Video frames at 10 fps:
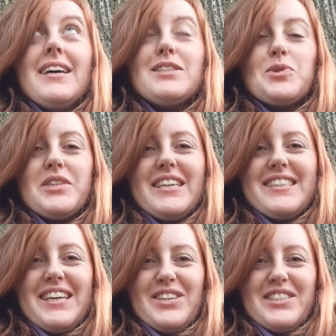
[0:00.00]
So I think
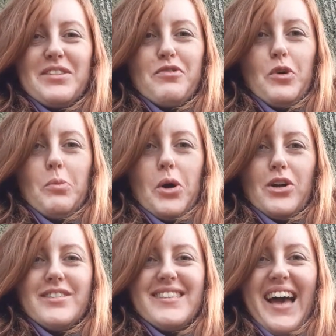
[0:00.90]
there's a few
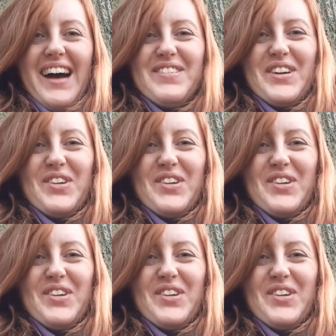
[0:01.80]
birds having